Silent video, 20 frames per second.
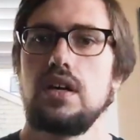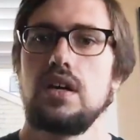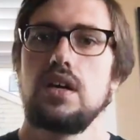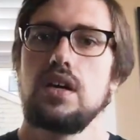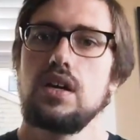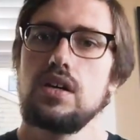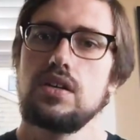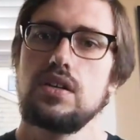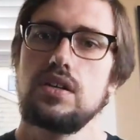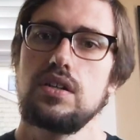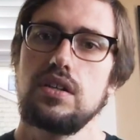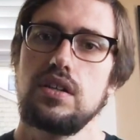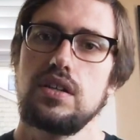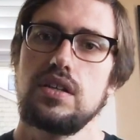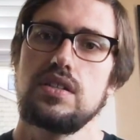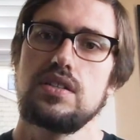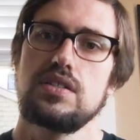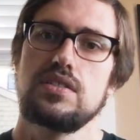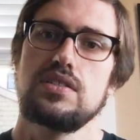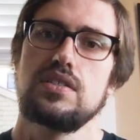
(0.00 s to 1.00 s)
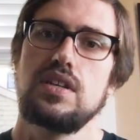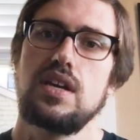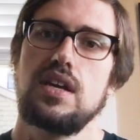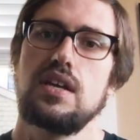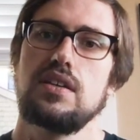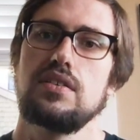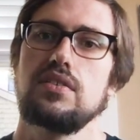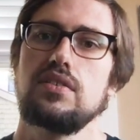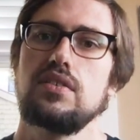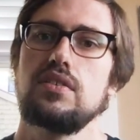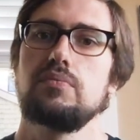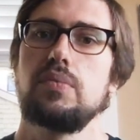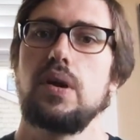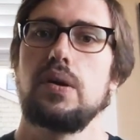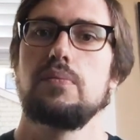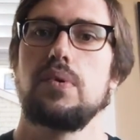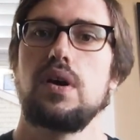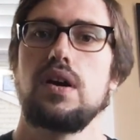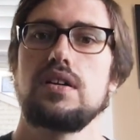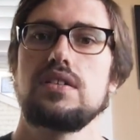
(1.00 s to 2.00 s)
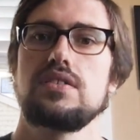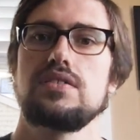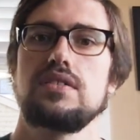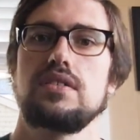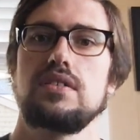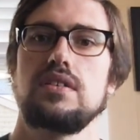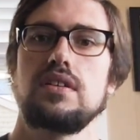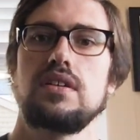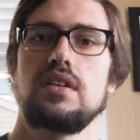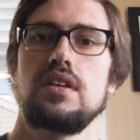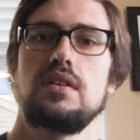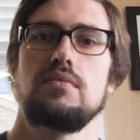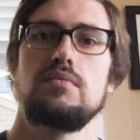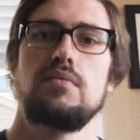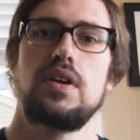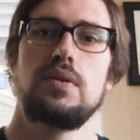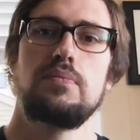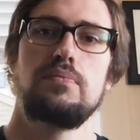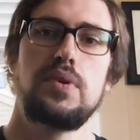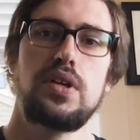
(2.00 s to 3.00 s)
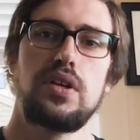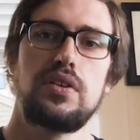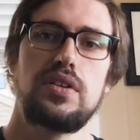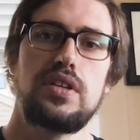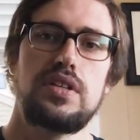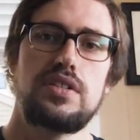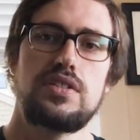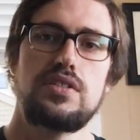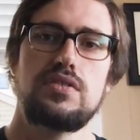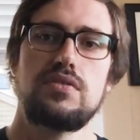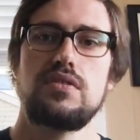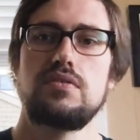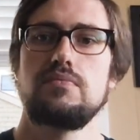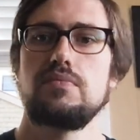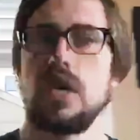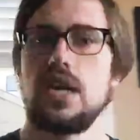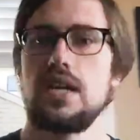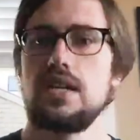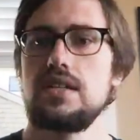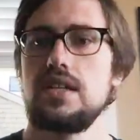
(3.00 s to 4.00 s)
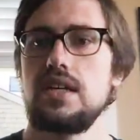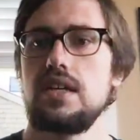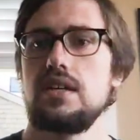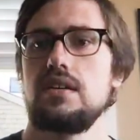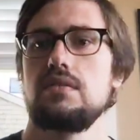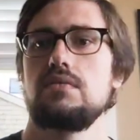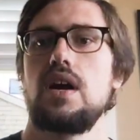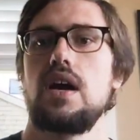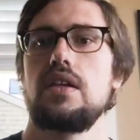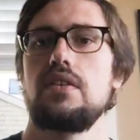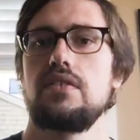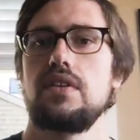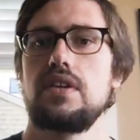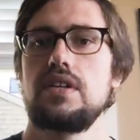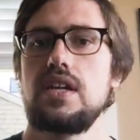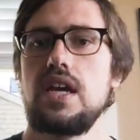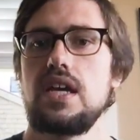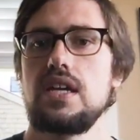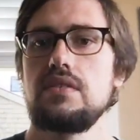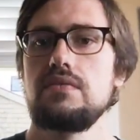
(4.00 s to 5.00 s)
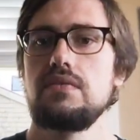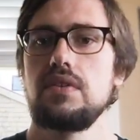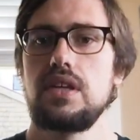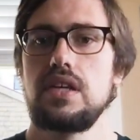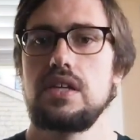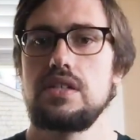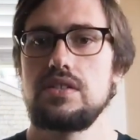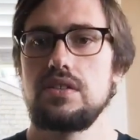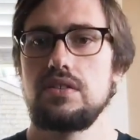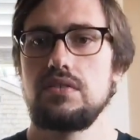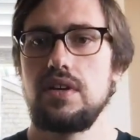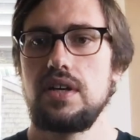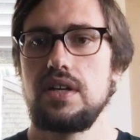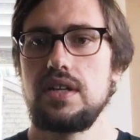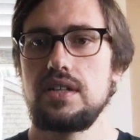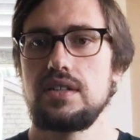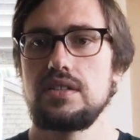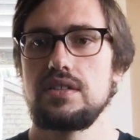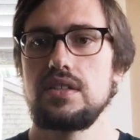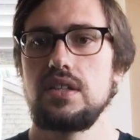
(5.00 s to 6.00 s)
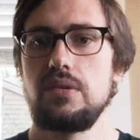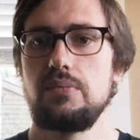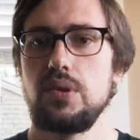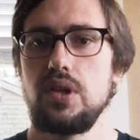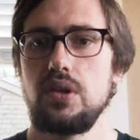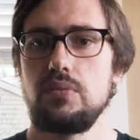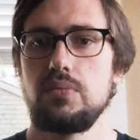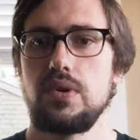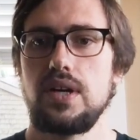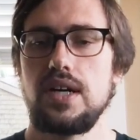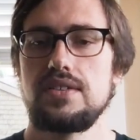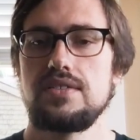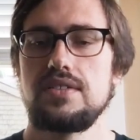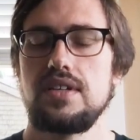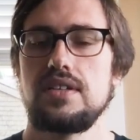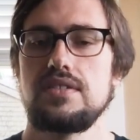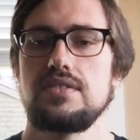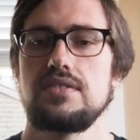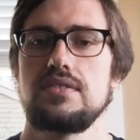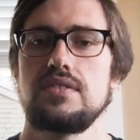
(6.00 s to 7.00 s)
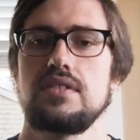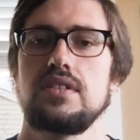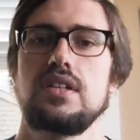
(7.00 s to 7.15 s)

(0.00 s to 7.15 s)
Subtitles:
Currently, this is handled by parsing build history metadata rather than natively integrating into the build process.